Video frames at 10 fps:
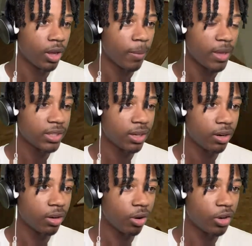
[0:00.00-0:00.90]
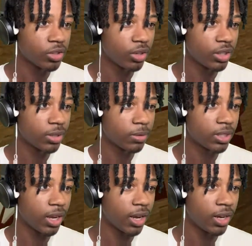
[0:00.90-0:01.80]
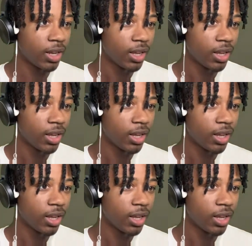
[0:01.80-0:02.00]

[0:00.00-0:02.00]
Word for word: I'm not seeing any guards on this side.